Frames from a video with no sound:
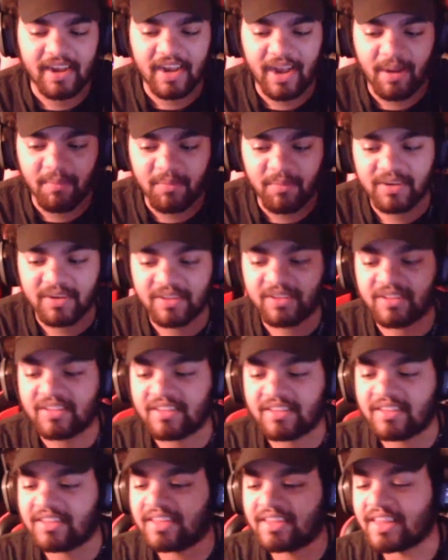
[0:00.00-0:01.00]
I'm gonna
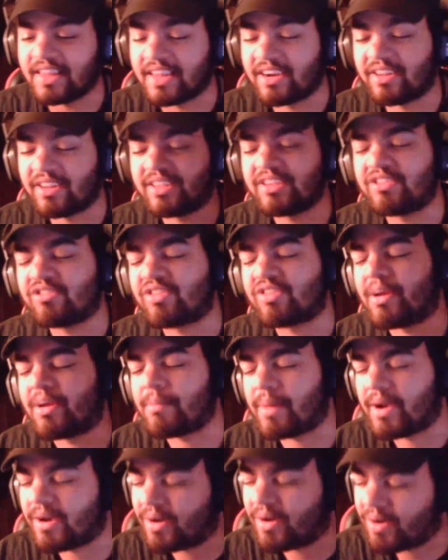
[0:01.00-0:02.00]
literally try
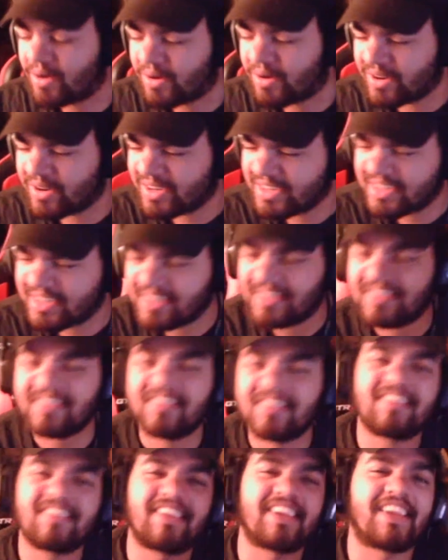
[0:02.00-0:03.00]
my
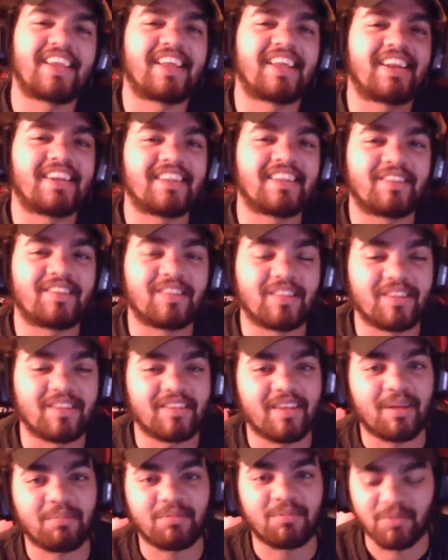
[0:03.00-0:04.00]
hardest to get into the
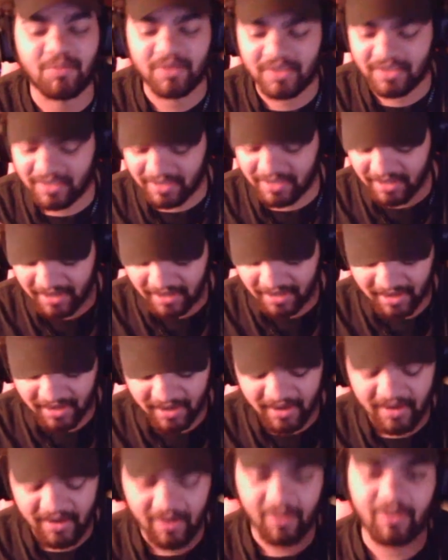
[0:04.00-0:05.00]
top 20
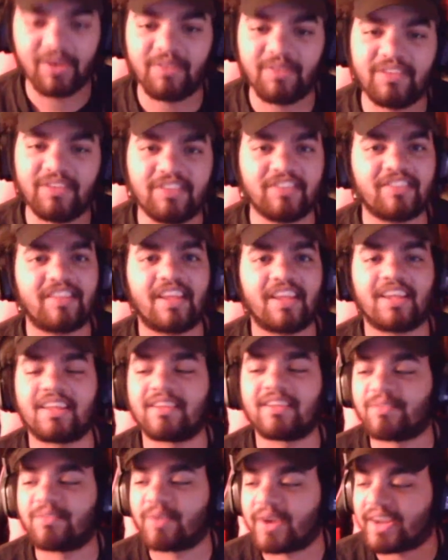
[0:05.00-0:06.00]
or even just get
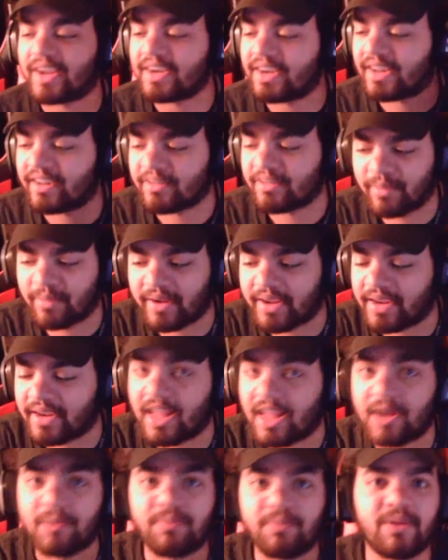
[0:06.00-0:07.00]
recognized by a
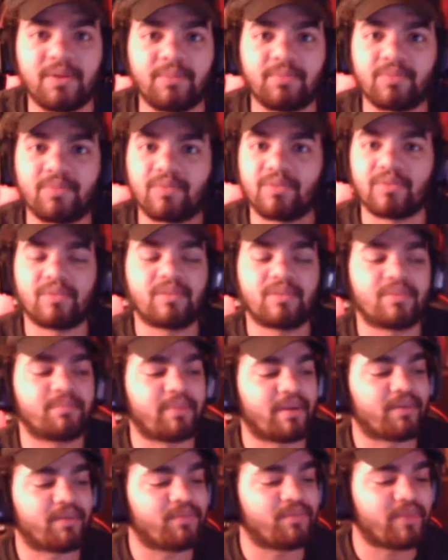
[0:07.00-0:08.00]
lot of people and
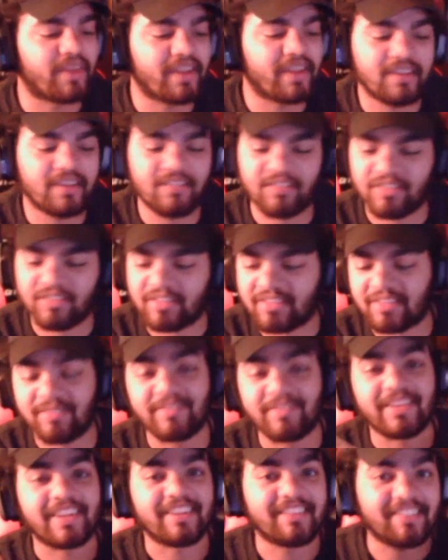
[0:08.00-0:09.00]
by FaZe just if
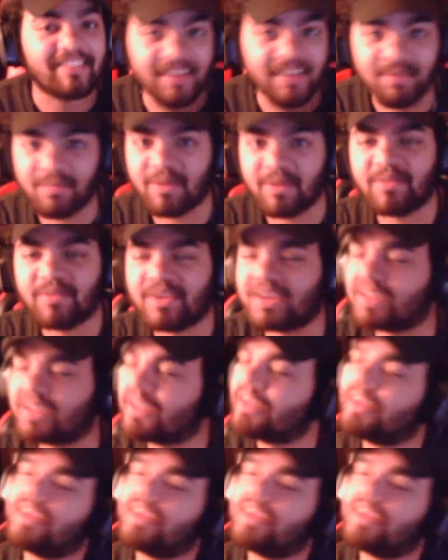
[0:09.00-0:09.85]
they see my video.